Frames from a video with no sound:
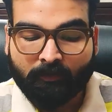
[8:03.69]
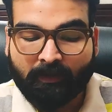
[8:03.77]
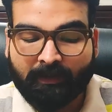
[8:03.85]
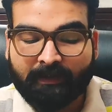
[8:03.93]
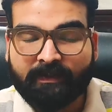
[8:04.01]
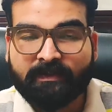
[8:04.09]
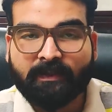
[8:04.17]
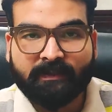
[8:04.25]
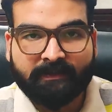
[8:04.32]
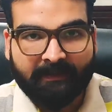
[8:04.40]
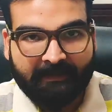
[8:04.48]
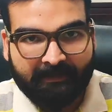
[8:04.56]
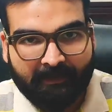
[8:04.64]
the condition
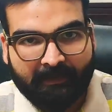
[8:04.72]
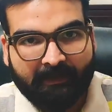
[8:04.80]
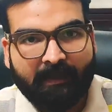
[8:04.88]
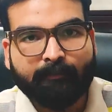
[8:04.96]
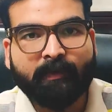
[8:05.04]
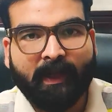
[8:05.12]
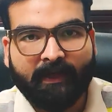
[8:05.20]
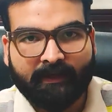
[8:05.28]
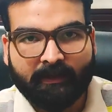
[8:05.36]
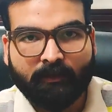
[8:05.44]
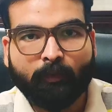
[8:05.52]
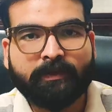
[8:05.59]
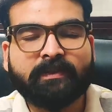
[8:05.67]
is either that
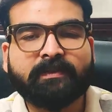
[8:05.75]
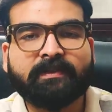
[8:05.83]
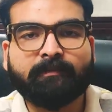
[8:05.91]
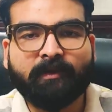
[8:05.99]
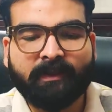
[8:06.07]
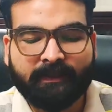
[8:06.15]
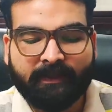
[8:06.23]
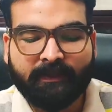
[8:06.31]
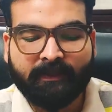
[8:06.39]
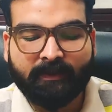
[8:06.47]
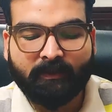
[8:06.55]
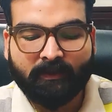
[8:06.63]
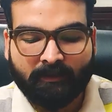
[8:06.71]
planet which is
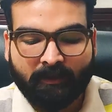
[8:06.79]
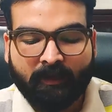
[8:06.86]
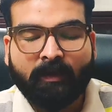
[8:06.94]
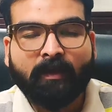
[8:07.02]
debilitated or